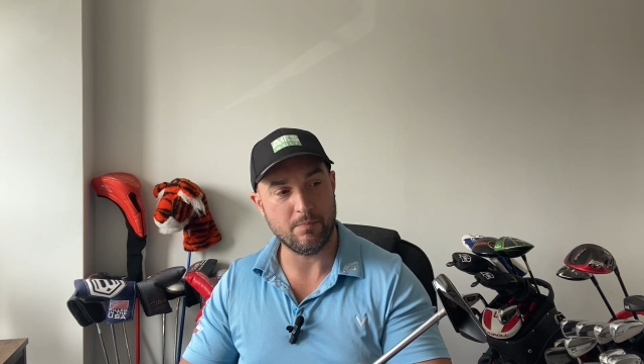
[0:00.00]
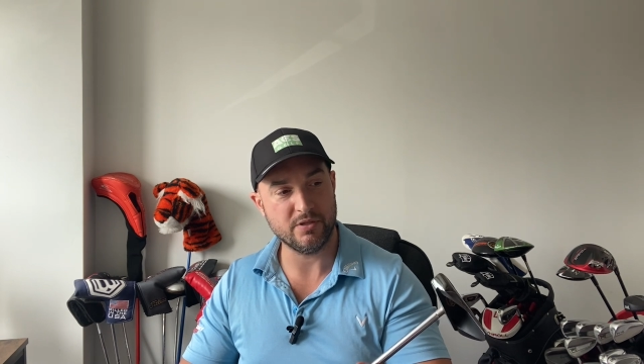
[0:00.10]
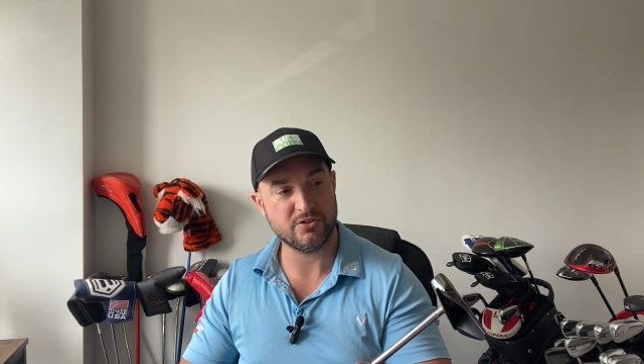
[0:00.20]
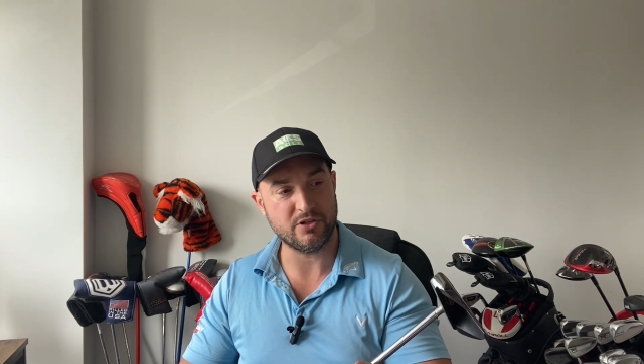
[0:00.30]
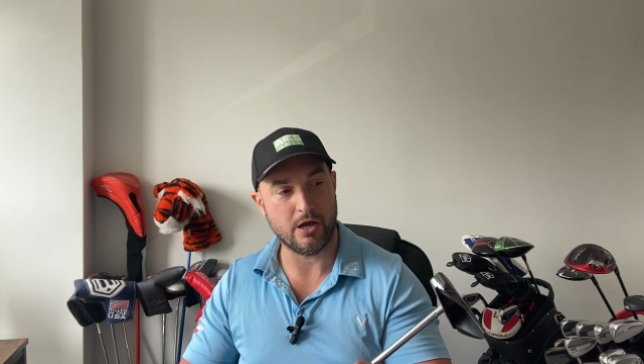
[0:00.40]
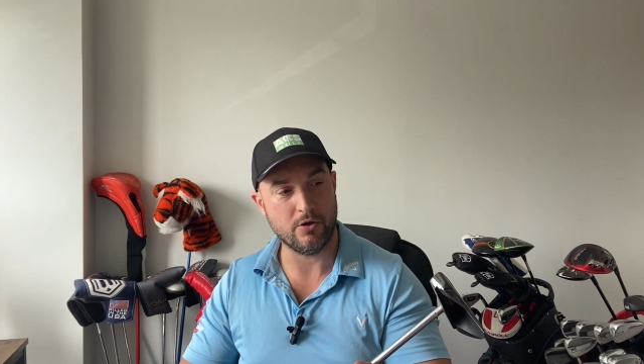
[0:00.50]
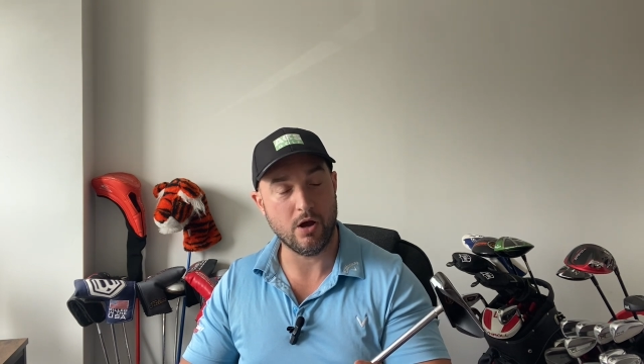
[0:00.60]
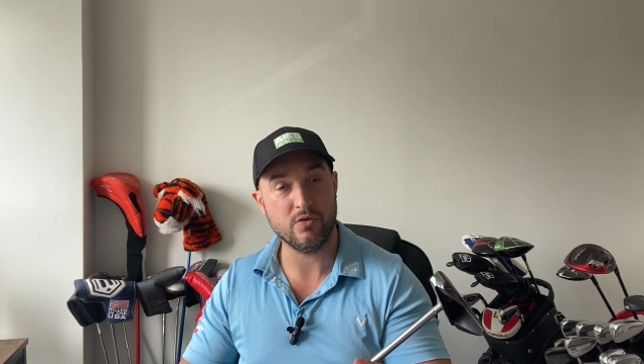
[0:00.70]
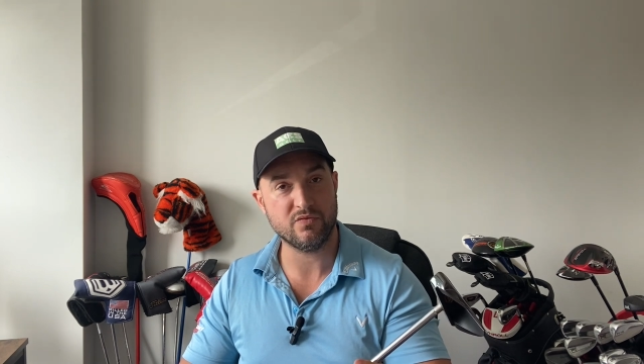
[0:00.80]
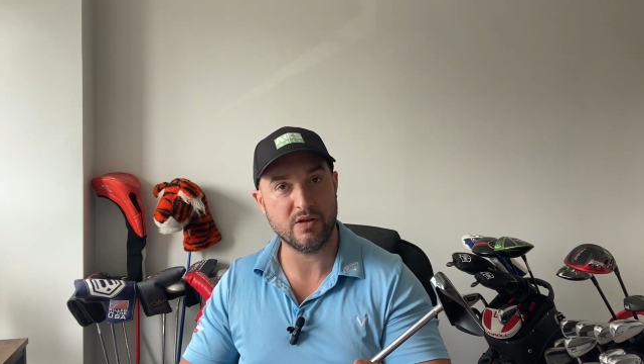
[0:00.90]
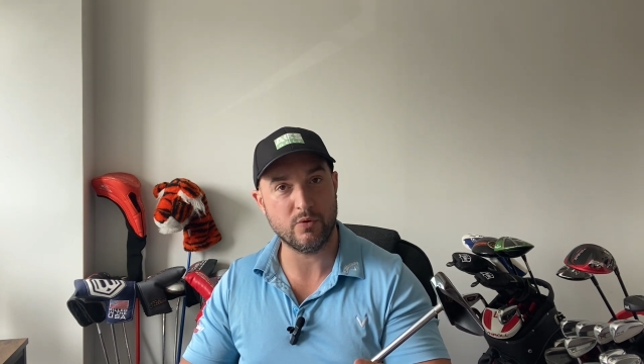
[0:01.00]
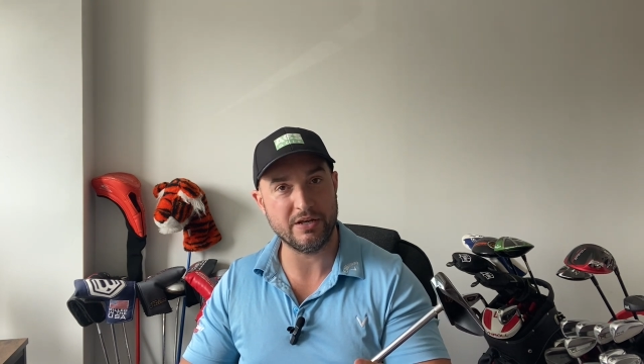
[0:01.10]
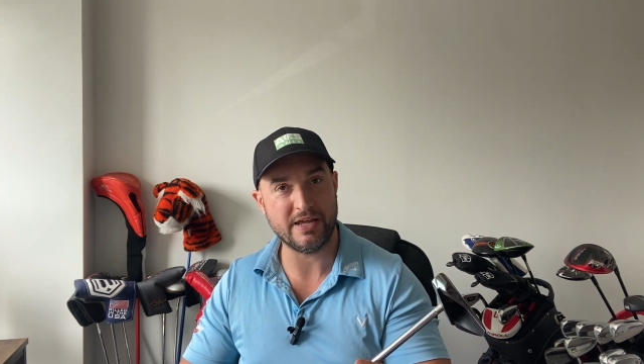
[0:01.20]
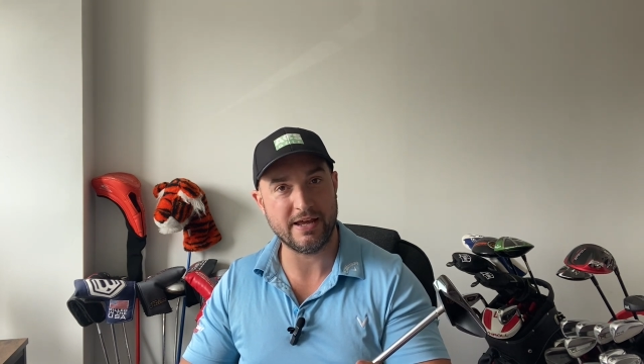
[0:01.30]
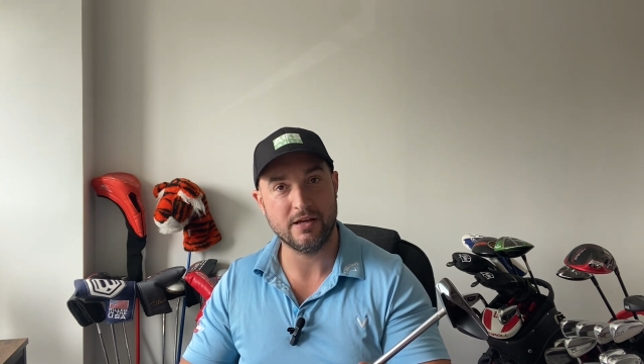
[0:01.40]
So hopefully
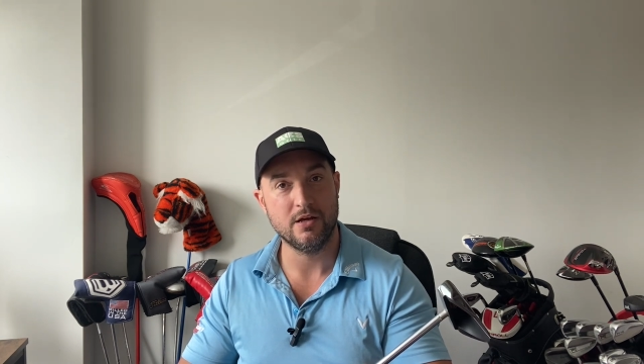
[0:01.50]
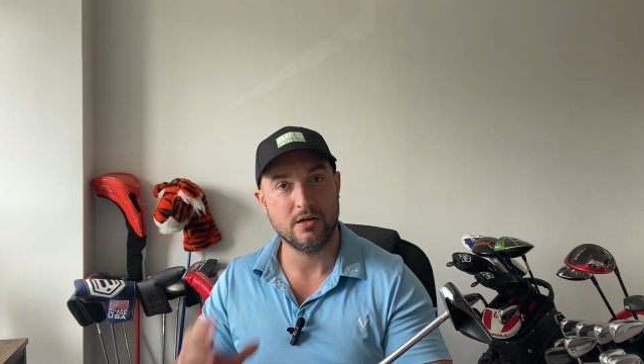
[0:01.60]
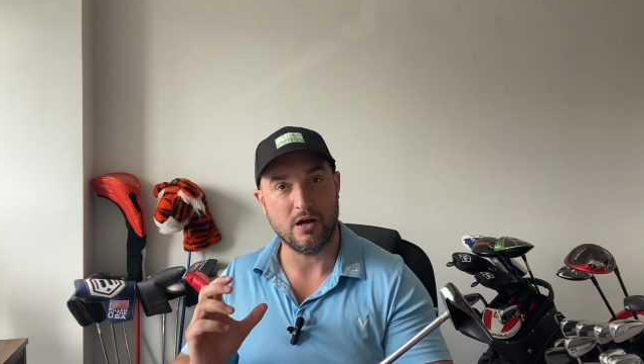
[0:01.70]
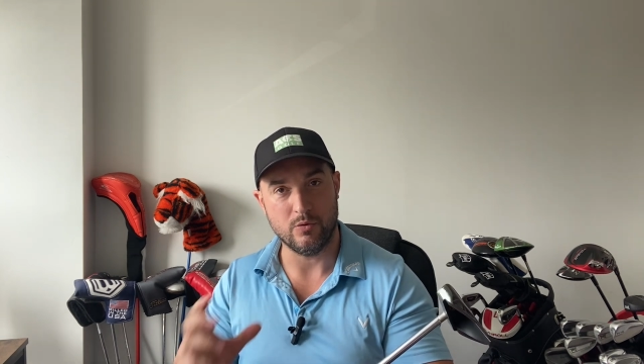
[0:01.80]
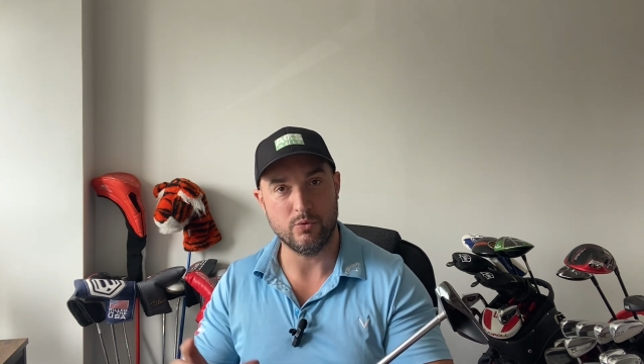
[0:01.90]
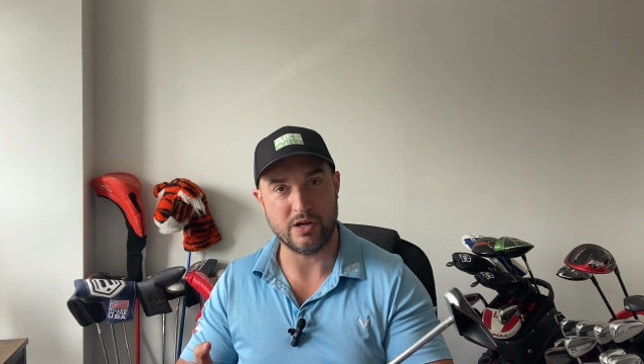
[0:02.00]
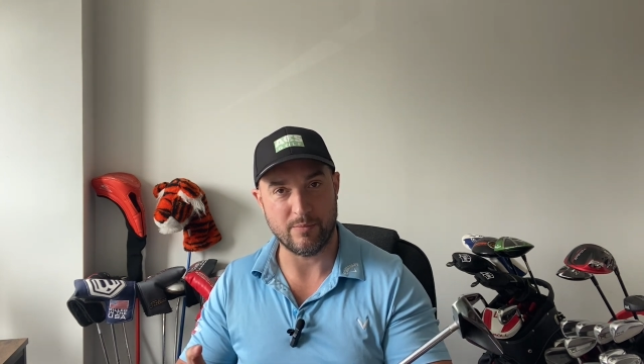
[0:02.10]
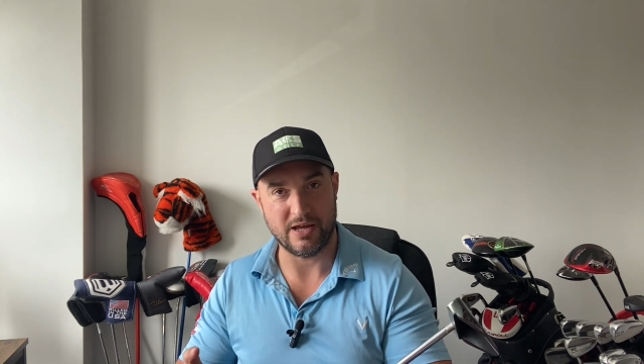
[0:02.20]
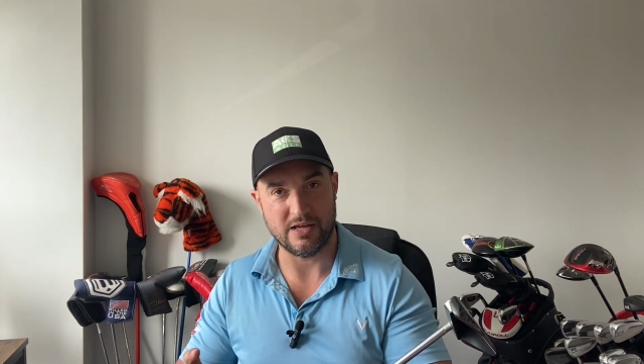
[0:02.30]
one day I will get my